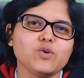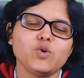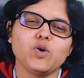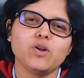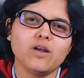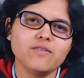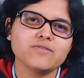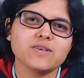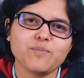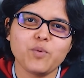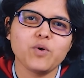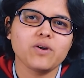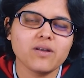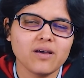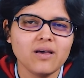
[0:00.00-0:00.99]
your love,
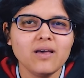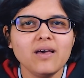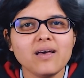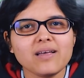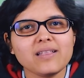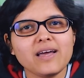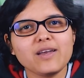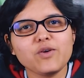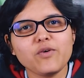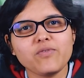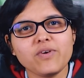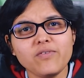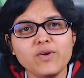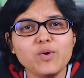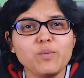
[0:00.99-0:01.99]
support that you have
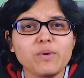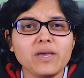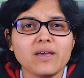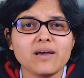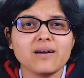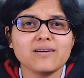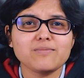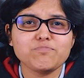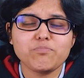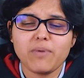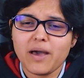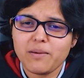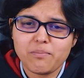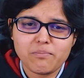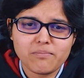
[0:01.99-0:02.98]
given to me.
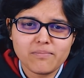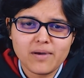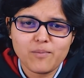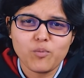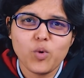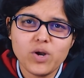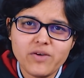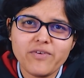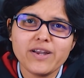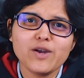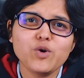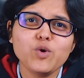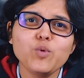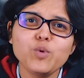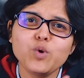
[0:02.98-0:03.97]
I'm
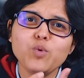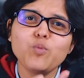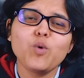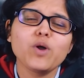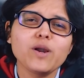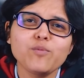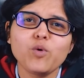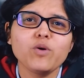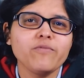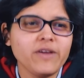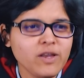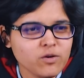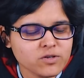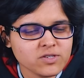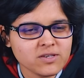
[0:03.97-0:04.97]
motivated to do more and more
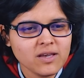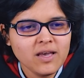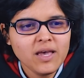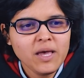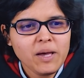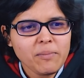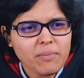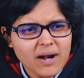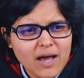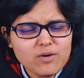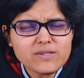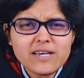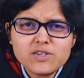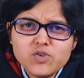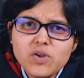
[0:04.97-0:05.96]
videos. But I
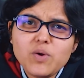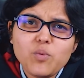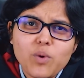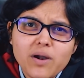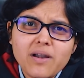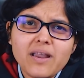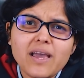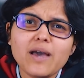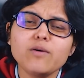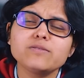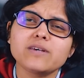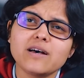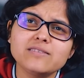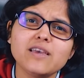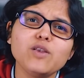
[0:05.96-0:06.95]
was actually wondering, I
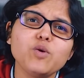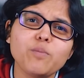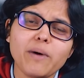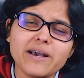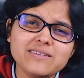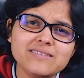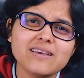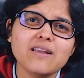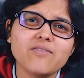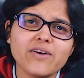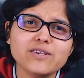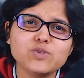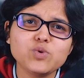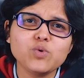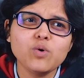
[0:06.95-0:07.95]
was asking to myself
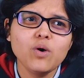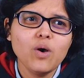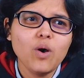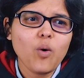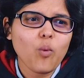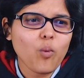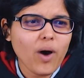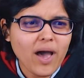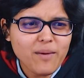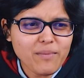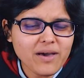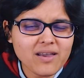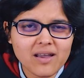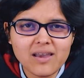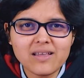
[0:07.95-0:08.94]
as to why am
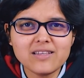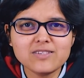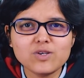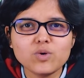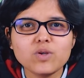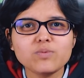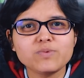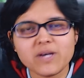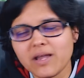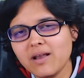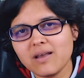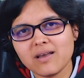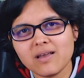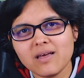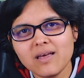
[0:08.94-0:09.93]
I running this YouTube
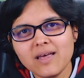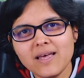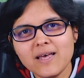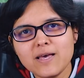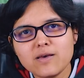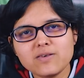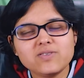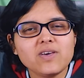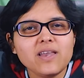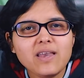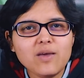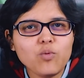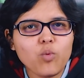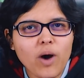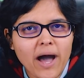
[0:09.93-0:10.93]
channel? Is there
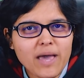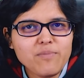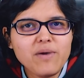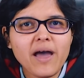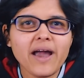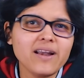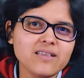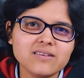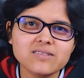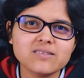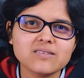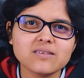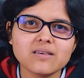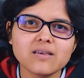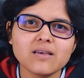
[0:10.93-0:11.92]
any why behind
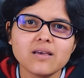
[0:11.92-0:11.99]
this